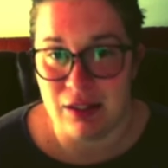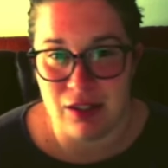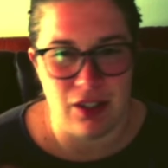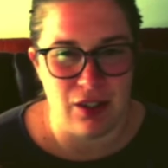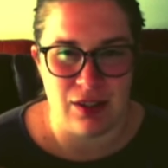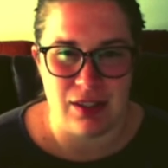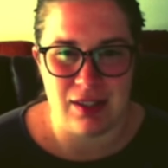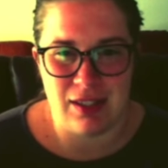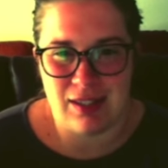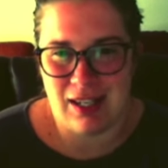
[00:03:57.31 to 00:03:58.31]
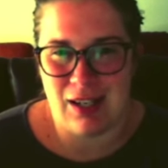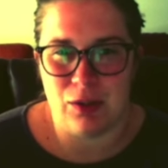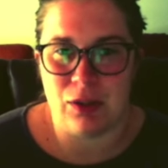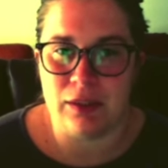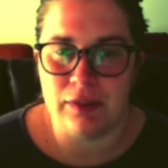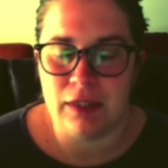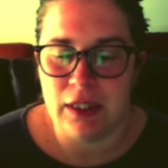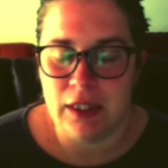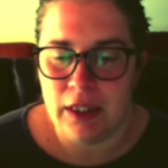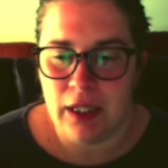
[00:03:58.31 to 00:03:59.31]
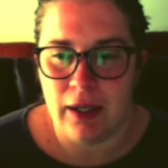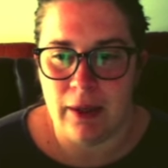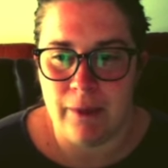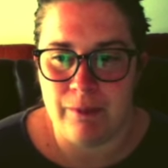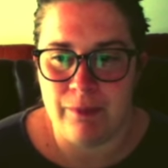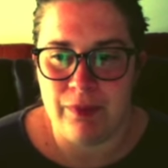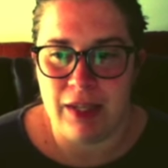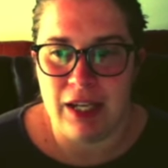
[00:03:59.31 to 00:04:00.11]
You know, it's kind of cool. And just